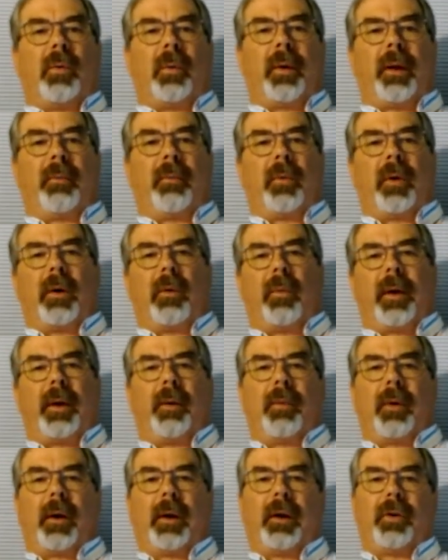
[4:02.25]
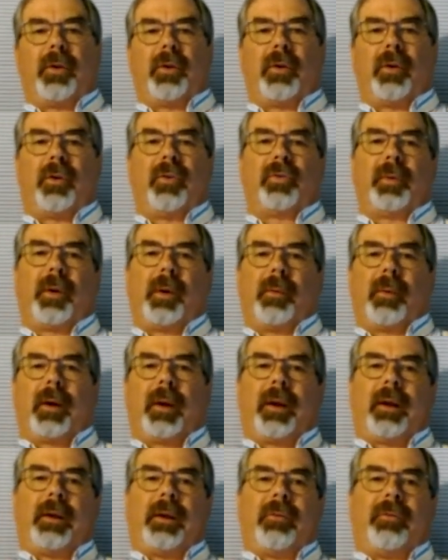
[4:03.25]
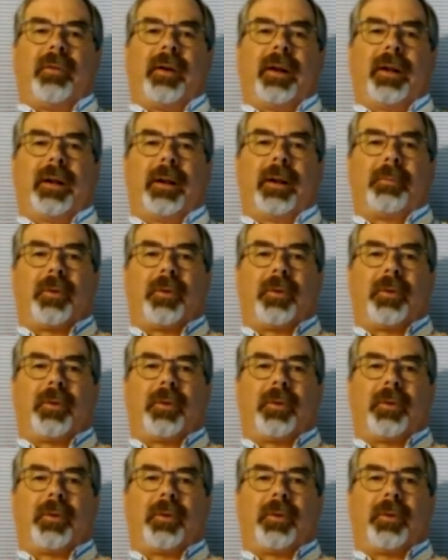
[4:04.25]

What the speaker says: we want to do is we want to develop